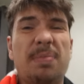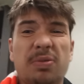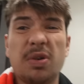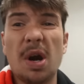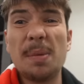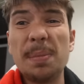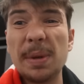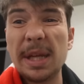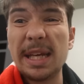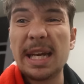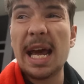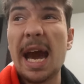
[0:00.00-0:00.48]

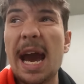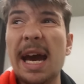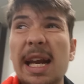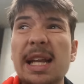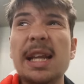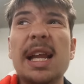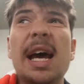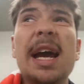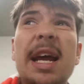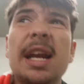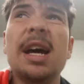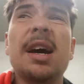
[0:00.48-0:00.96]
Probably in
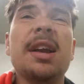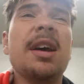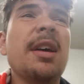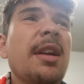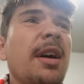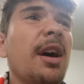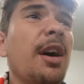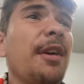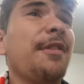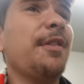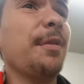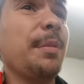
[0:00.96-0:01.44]
Adelaide. I don't
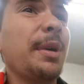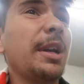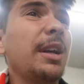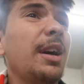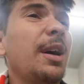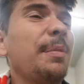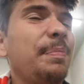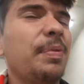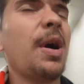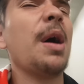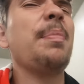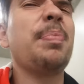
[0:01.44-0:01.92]
know if I'm going
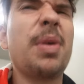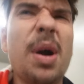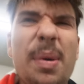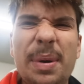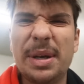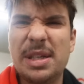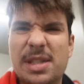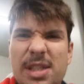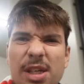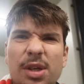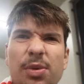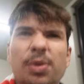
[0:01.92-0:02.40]
to. I
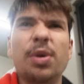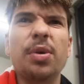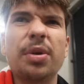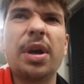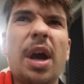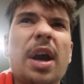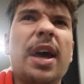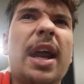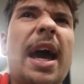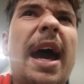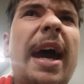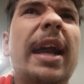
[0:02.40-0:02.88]
probably still will
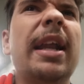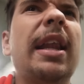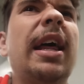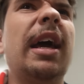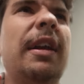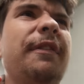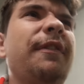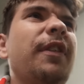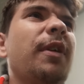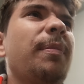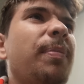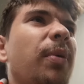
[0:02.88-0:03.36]
go to
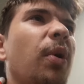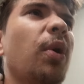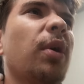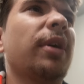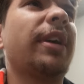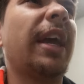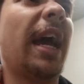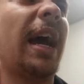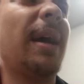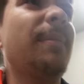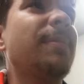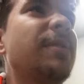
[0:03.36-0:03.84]
Adelaide for the
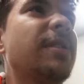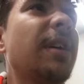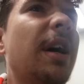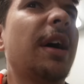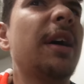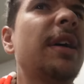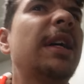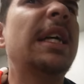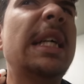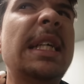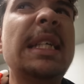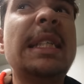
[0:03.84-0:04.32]
Port game.
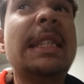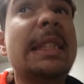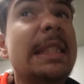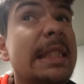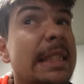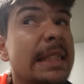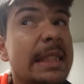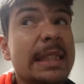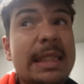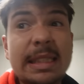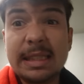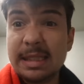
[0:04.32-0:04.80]
So
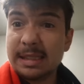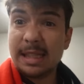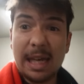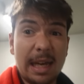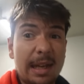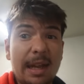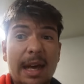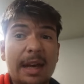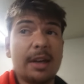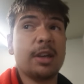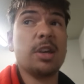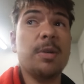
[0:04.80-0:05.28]

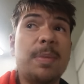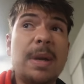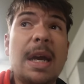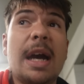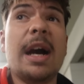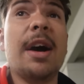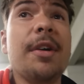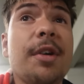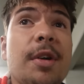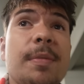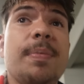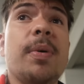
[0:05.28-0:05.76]
that could be
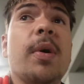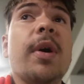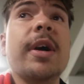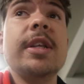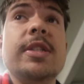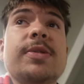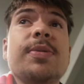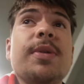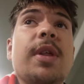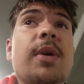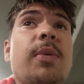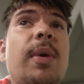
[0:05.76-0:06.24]
100
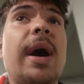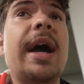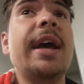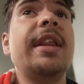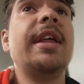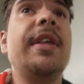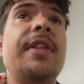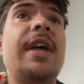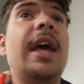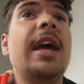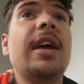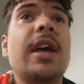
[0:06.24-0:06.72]
points with the way
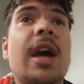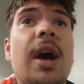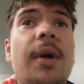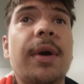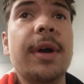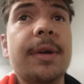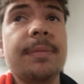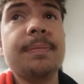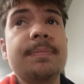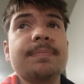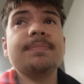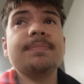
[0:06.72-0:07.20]
that they're going.